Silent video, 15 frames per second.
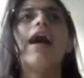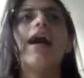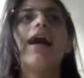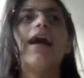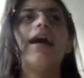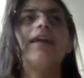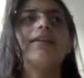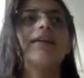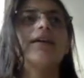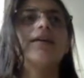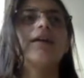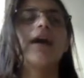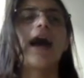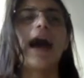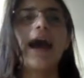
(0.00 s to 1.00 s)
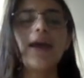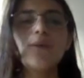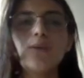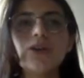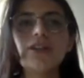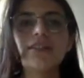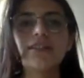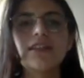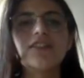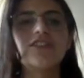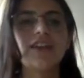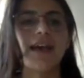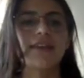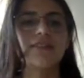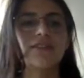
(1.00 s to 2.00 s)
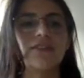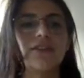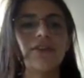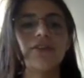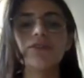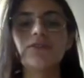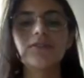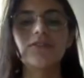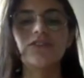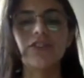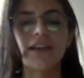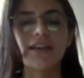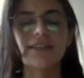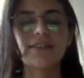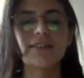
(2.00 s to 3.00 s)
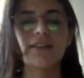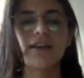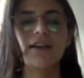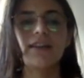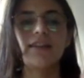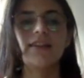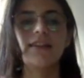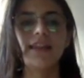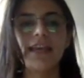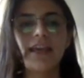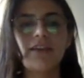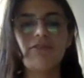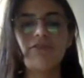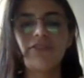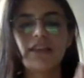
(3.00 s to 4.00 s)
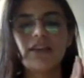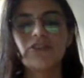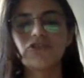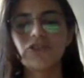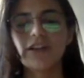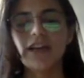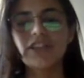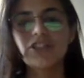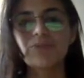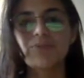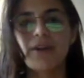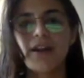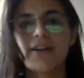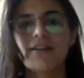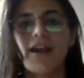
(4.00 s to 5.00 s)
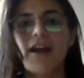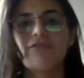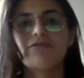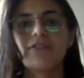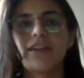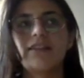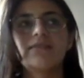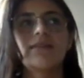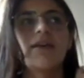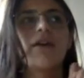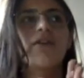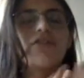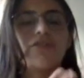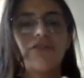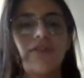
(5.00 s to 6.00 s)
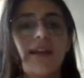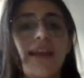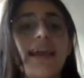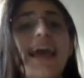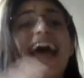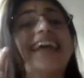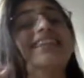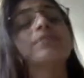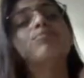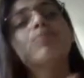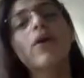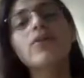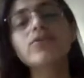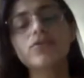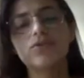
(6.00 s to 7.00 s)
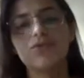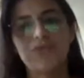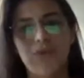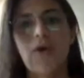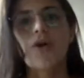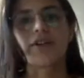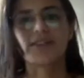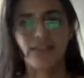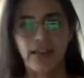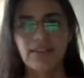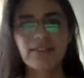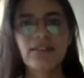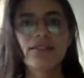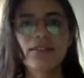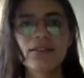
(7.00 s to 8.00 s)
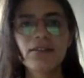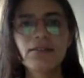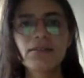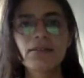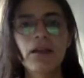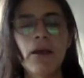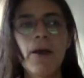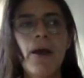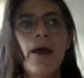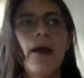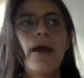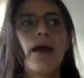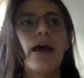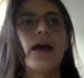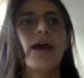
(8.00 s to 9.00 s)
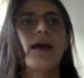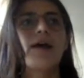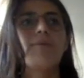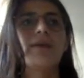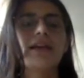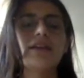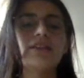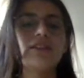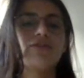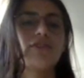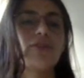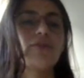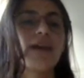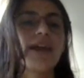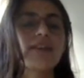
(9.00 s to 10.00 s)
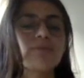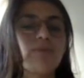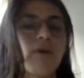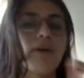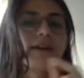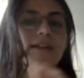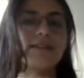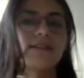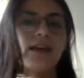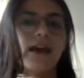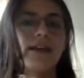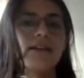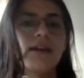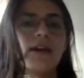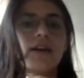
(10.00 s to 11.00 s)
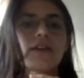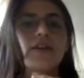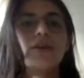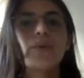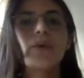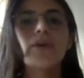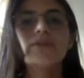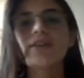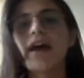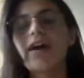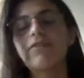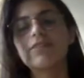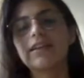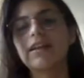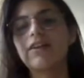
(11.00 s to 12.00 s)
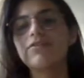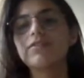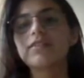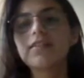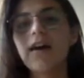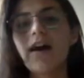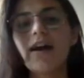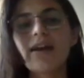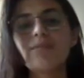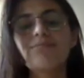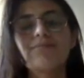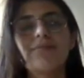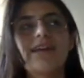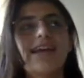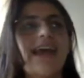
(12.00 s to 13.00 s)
And I would suggest you to just leave the introduction paragraph in three, at most four sentences. Because if you write more than that, you won't have enough time,